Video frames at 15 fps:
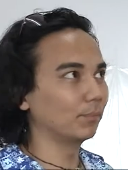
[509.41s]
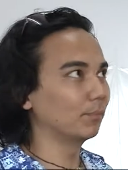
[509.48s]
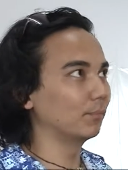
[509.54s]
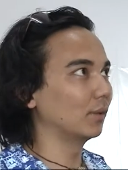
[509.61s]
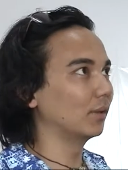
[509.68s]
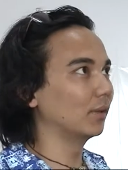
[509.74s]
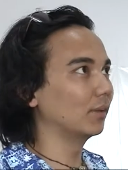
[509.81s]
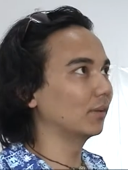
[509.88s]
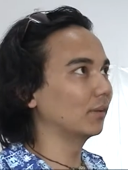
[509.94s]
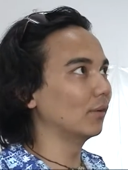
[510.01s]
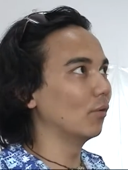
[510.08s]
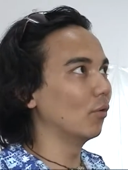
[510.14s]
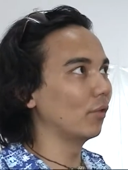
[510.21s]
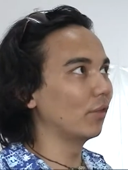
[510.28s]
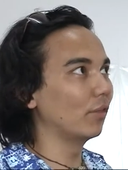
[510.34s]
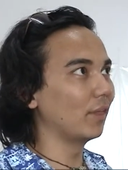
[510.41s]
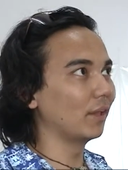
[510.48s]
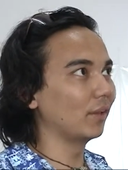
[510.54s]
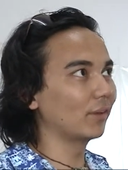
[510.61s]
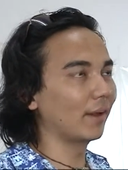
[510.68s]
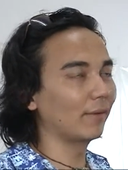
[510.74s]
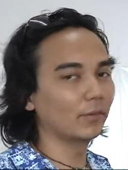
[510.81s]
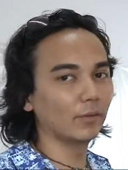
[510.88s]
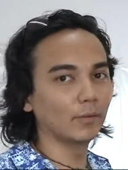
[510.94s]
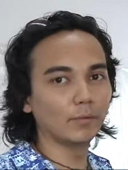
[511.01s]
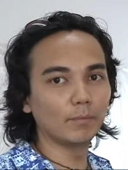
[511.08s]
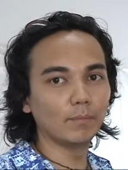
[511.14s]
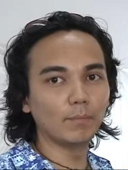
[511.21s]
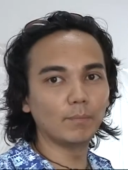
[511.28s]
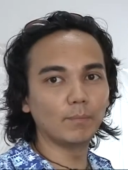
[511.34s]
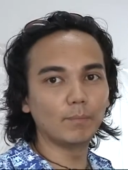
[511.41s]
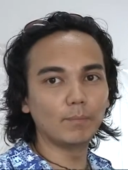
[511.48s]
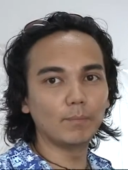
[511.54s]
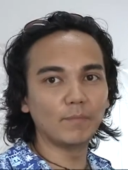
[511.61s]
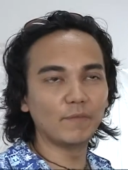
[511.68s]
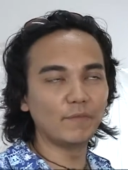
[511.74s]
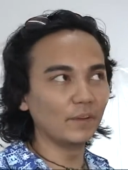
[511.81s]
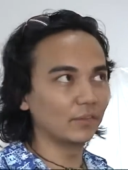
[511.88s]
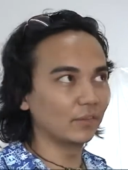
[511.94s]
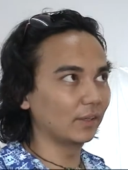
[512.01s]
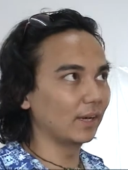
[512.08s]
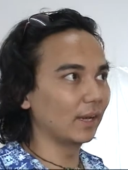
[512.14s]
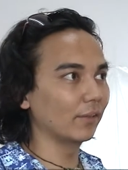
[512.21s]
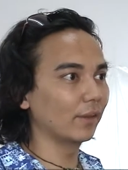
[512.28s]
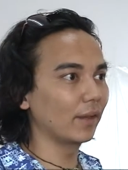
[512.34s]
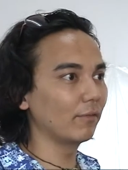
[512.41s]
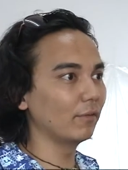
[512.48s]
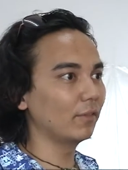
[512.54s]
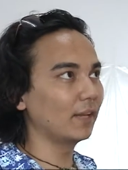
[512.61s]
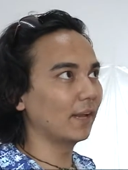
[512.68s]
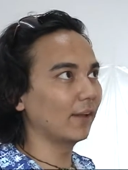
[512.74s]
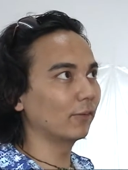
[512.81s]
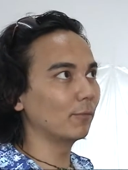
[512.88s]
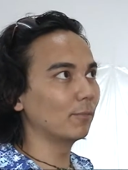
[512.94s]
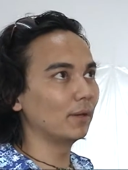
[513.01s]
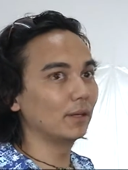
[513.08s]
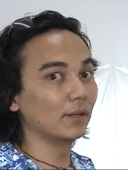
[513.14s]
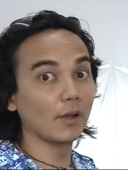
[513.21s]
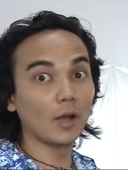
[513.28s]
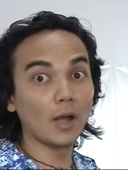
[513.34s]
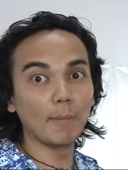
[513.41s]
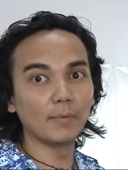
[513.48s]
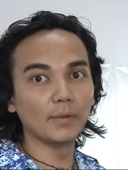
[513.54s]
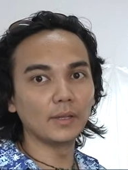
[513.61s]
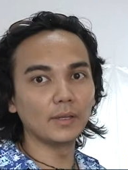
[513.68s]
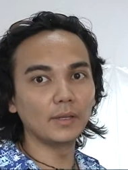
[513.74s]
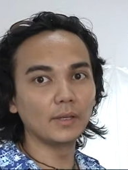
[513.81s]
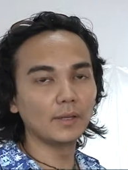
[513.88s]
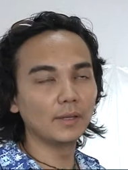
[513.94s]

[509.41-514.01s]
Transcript: but all the things have to fit together, everything has to be in harmony,